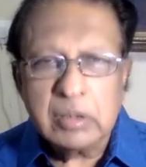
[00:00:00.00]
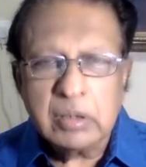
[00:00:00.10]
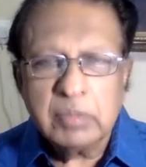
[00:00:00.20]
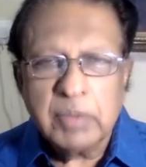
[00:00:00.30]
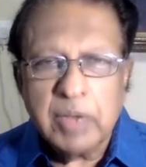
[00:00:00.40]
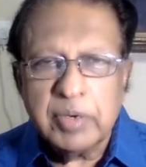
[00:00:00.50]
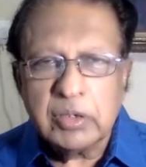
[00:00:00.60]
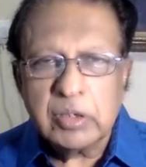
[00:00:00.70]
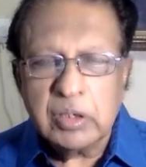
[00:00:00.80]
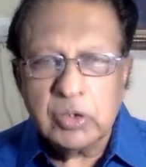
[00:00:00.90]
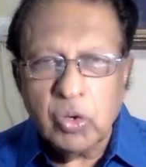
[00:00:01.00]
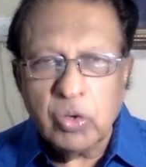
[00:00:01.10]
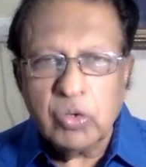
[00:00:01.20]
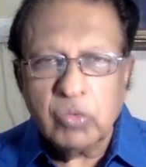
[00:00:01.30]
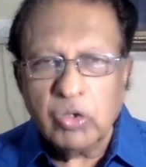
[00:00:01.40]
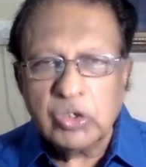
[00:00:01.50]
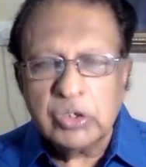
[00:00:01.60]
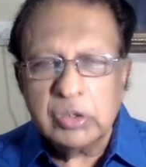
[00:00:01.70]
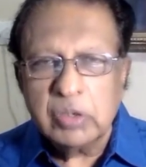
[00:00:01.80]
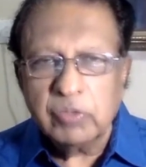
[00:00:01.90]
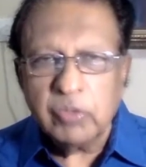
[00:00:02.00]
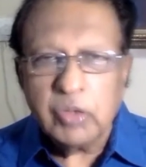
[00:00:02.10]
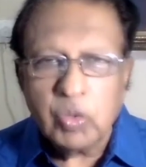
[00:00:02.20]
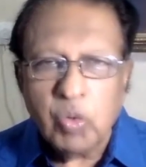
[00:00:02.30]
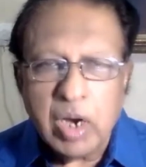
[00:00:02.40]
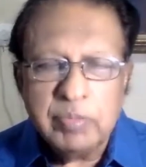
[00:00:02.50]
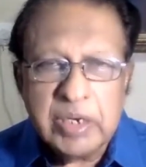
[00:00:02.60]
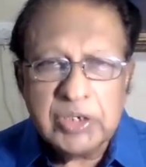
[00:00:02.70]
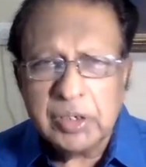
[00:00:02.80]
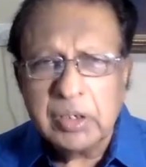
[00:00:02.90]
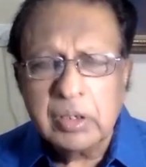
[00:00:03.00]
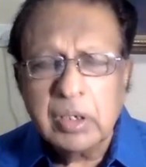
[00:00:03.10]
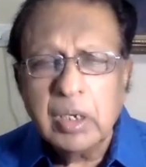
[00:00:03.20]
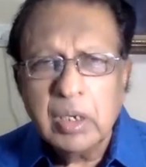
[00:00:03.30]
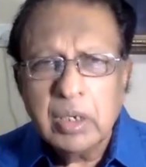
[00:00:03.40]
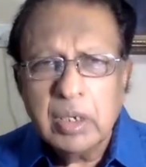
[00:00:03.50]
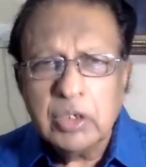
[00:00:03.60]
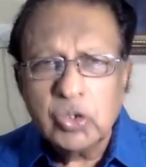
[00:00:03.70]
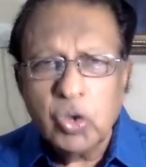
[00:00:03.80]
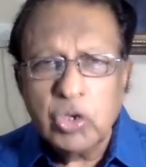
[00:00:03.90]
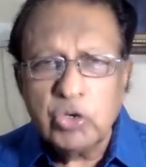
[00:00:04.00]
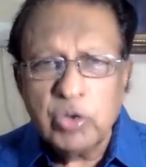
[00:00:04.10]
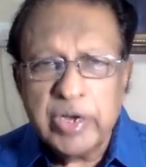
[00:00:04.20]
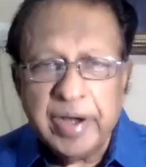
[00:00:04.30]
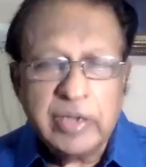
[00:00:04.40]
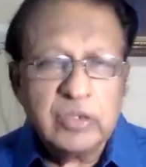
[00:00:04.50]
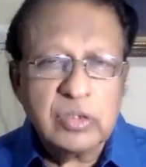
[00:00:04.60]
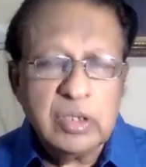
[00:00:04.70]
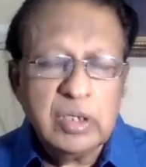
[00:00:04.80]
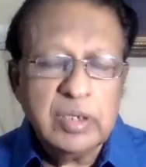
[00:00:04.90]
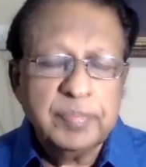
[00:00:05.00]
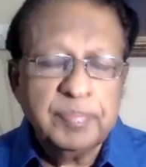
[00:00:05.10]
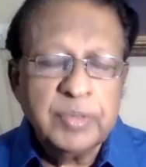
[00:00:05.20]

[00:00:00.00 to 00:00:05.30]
The Prime Minister is going to Washington for the Quad meeting. He is going to address the